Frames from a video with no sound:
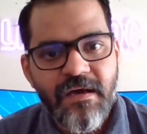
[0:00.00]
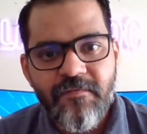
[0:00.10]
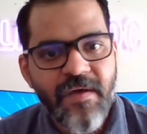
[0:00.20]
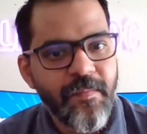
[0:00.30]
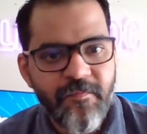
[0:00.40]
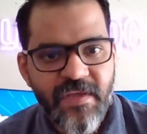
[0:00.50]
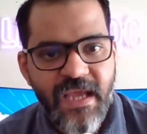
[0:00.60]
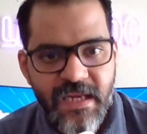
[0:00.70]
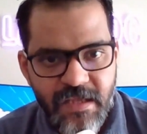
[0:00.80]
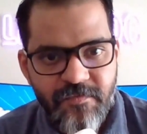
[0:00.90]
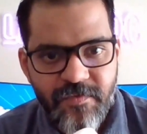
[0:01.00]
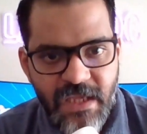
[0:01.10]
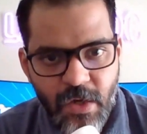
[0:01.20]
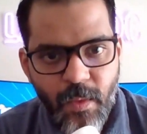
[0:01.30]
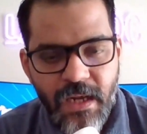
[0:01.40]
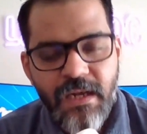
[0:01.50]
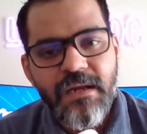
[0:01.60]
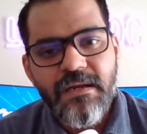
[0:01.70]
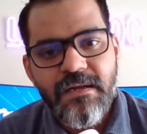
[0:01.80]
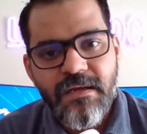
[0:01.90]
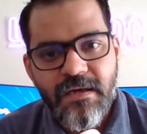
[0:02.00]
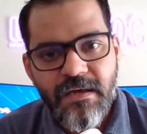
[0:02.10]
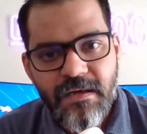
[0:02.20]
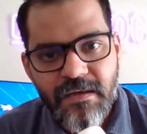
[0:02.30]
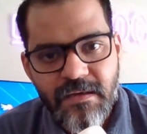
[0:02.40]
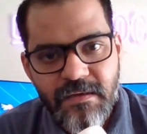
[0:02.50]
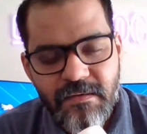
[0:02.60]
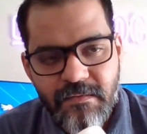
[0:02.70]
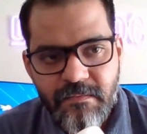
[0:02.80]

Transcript: uh, where we can give equal uh,